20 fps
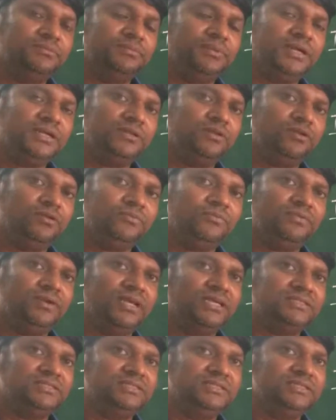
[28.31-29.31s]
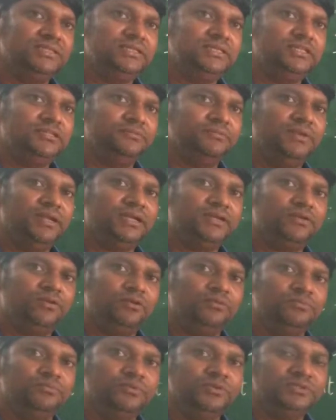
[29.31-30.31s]
Battle of Plassey and Battle
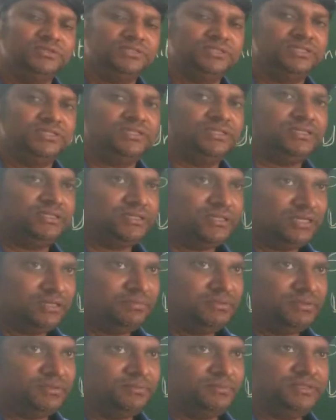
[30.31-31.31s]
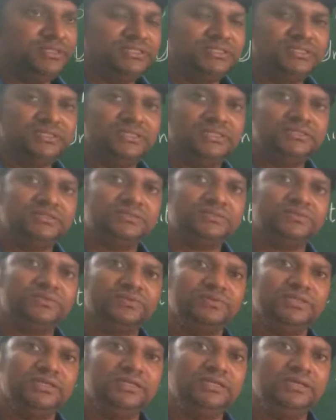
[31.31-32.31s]
of Buxar are discussed
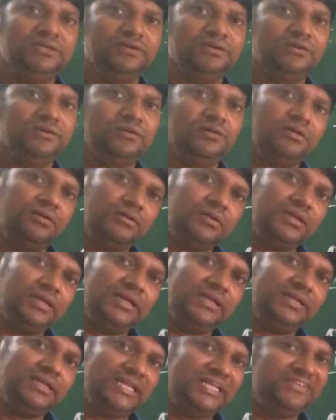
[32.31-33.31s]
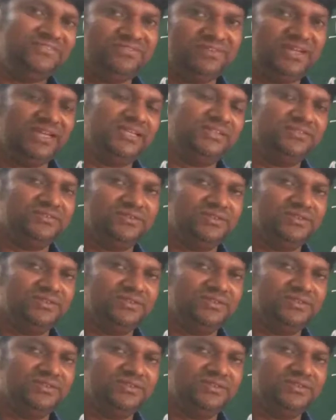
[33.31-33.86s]
through the online live class.